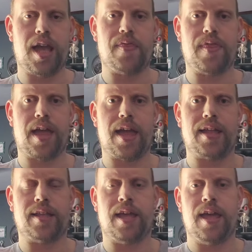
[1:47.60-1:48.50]
And
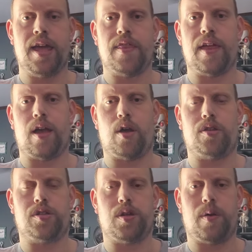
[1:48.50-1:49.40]
then they
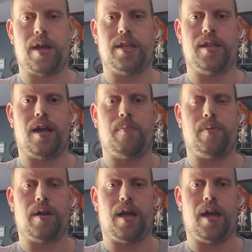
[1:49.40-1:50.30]
also end up
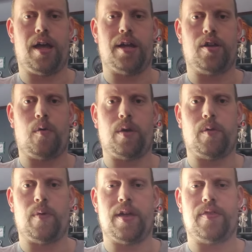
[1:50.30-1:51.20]

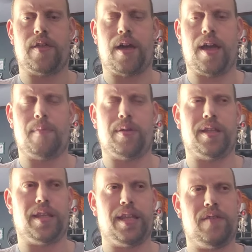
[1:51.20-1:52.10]
going with, I
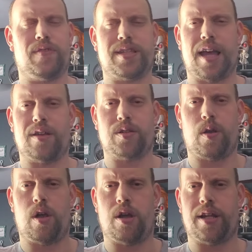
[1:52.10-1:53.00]
believe it's House
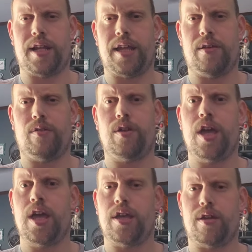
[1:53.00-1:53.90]
on Haunted Hill.
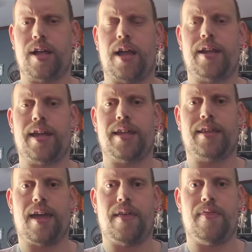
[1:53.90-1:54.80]
You kind of get
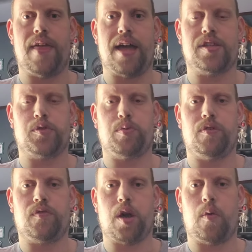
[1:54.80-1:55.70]
that
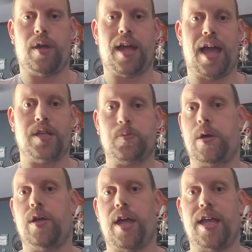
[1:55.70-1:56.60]
spoof going, as
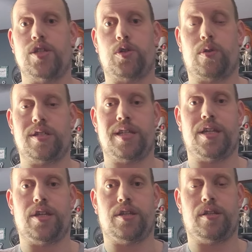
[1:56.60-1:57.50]
well as
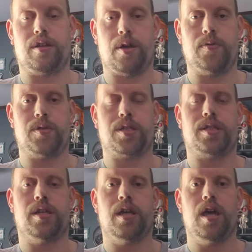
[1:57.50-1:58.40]
13
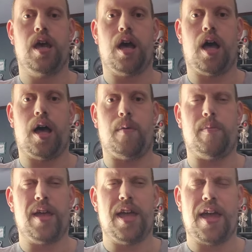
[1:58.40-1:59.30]
Ghosts.
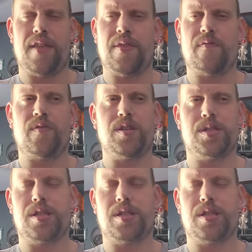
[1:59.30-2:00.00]
And then for